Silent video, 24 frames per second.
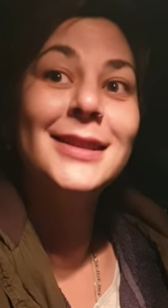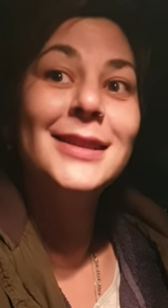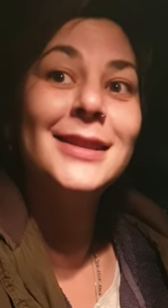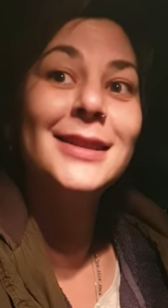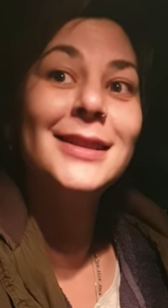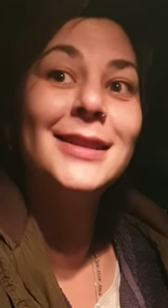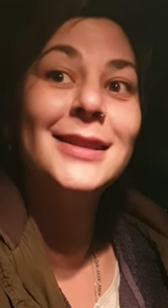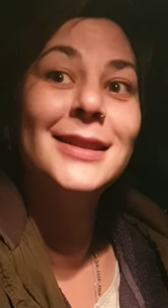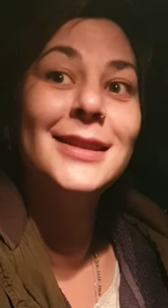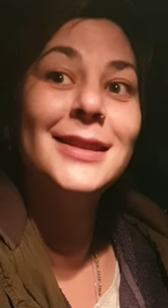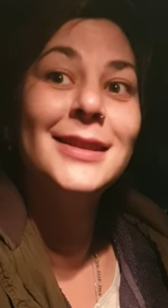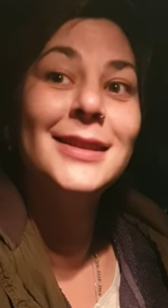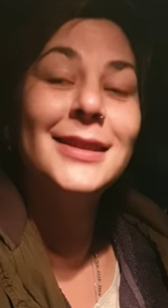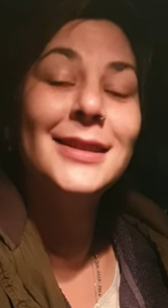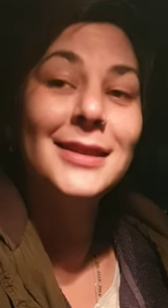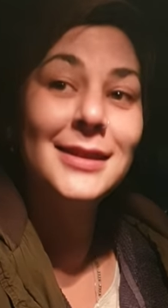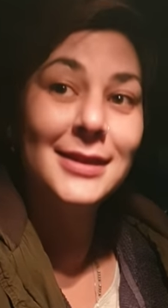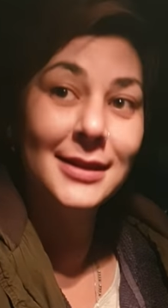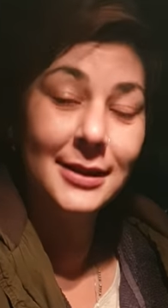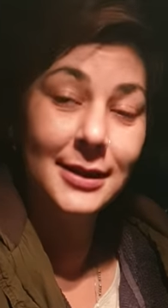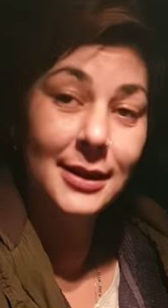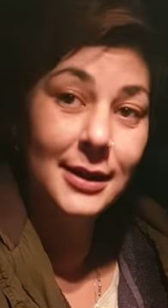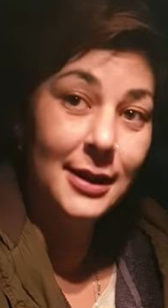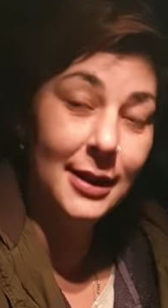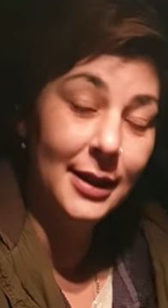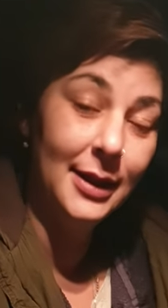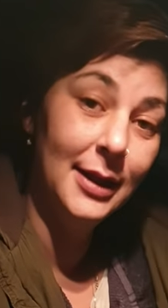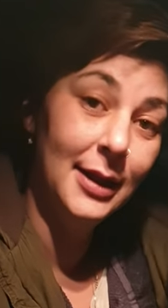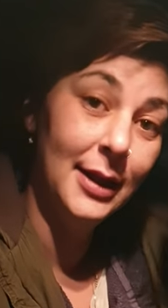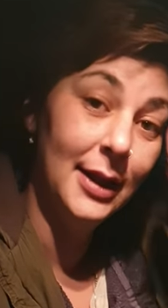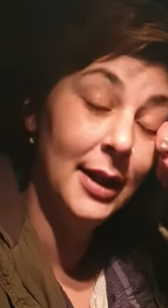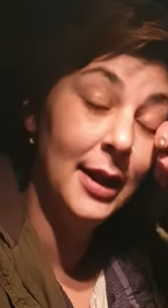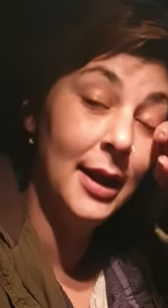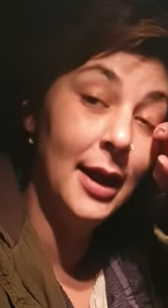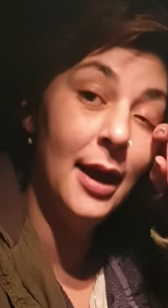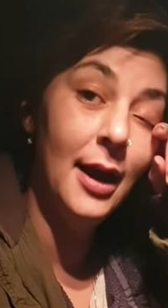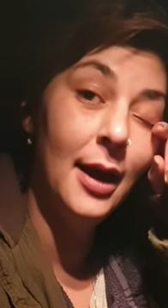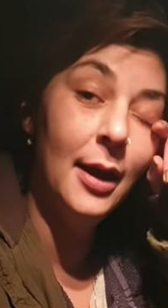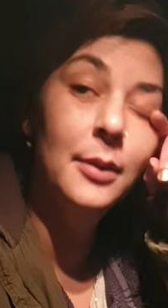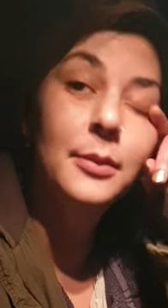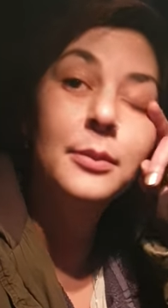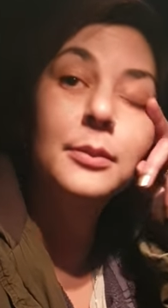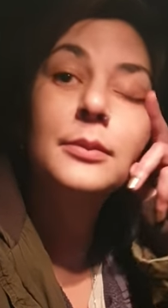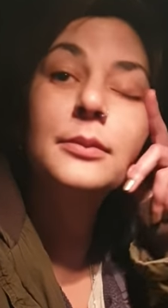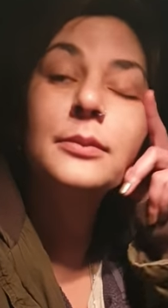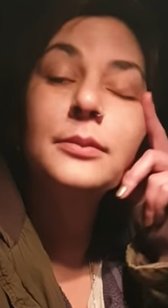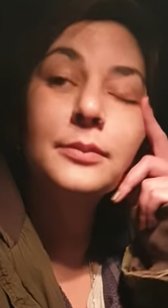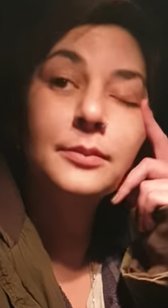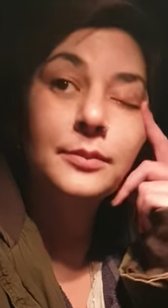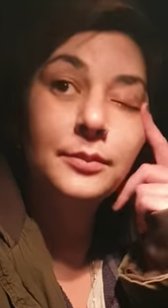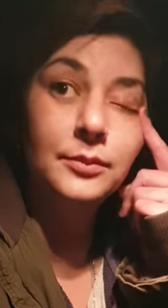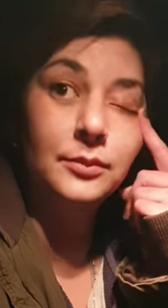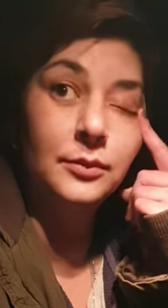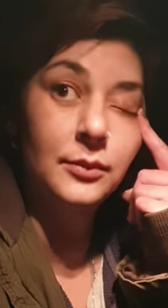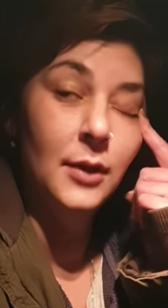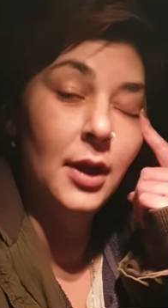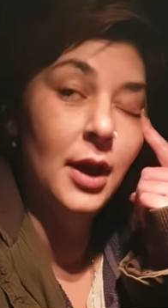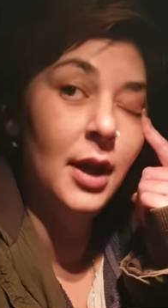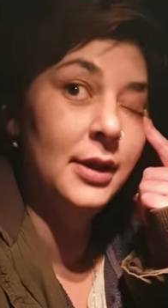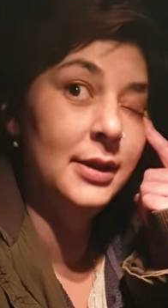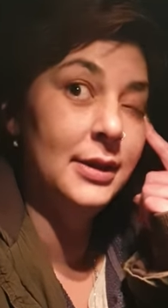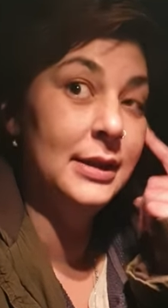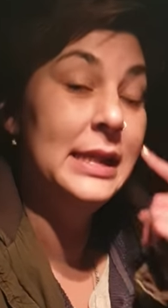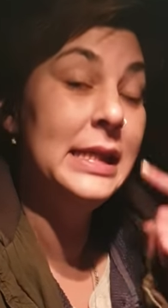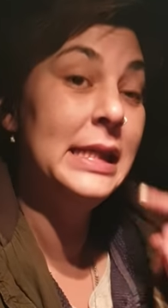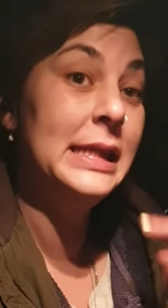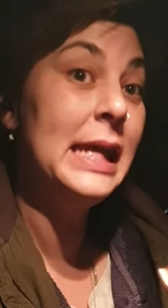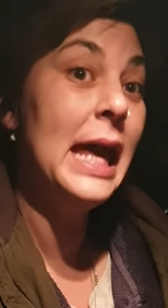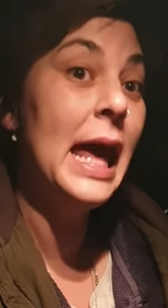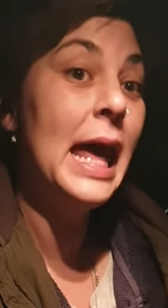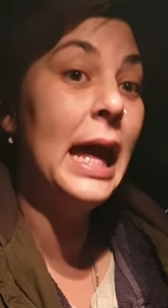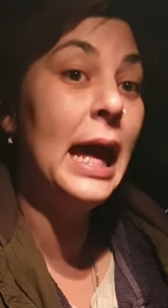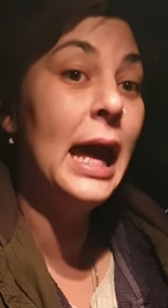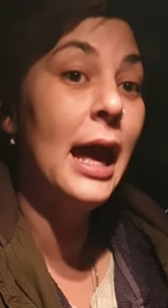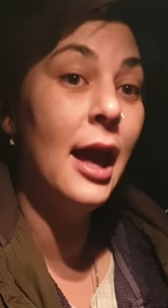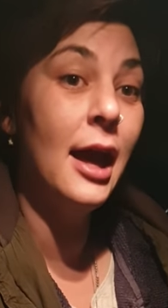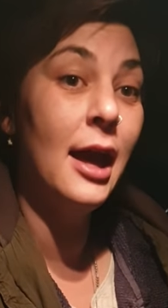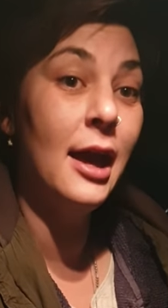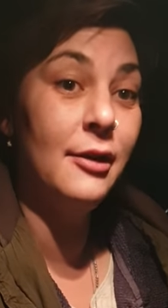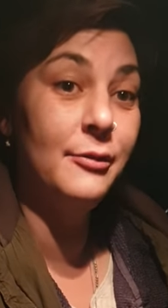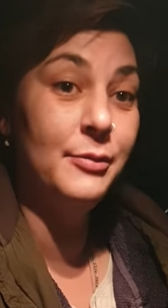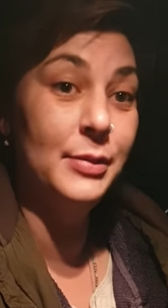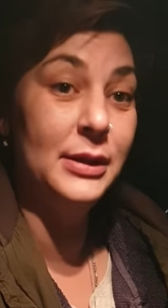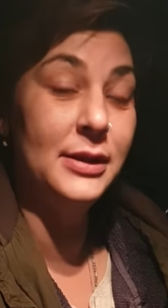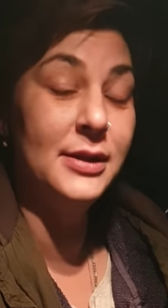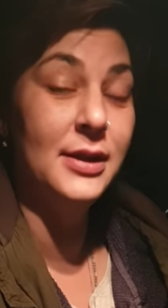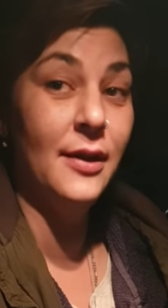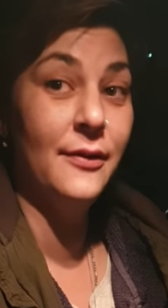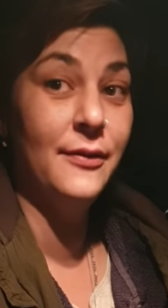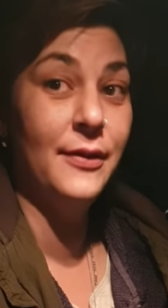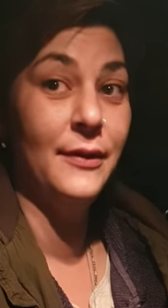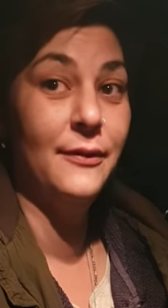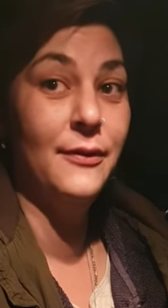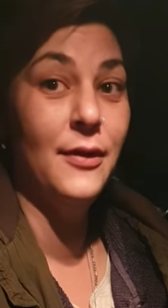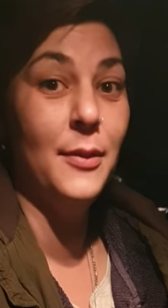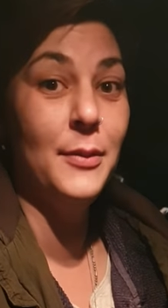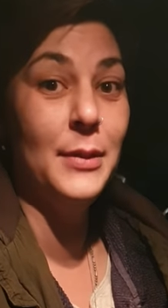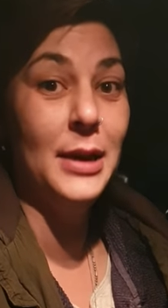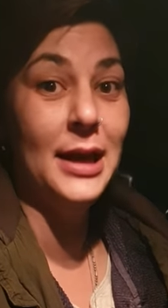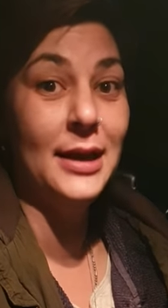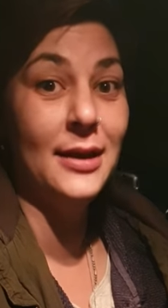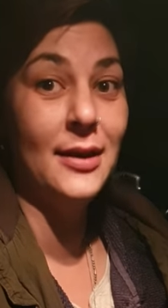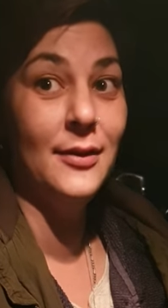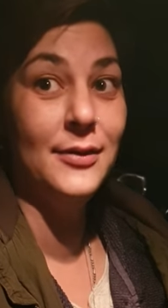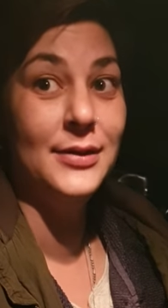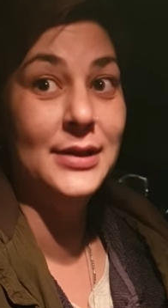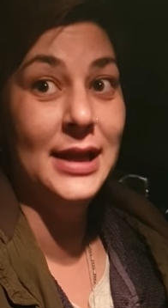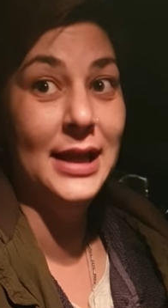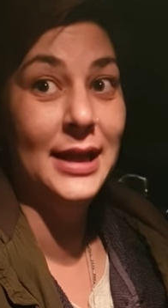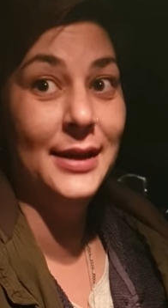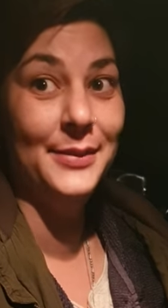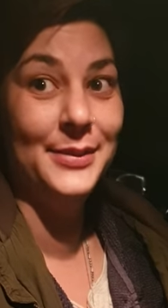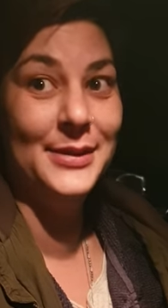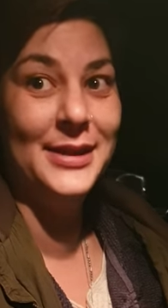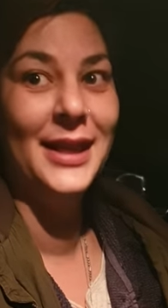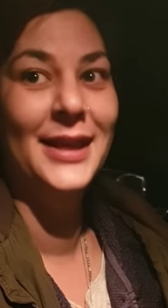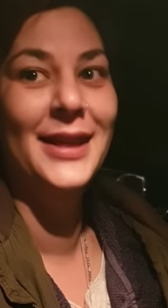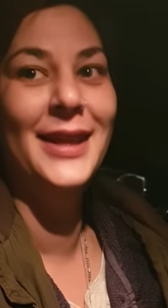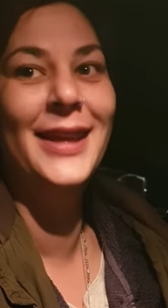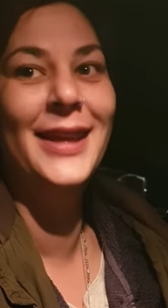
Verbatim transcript: So what have been up to today? Um, today I have been suffering from lack of sleeps